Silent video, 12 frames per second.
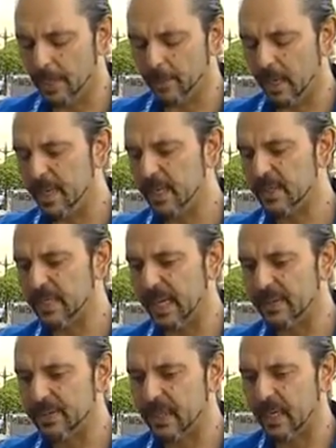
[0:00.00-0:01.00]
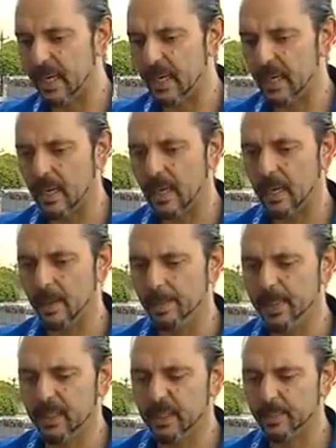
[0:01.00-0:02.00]
Well, what I mean is that
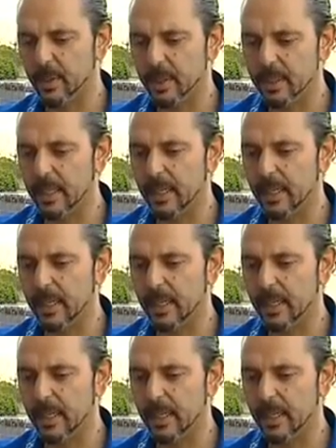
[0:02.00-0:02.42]
Bilderberg,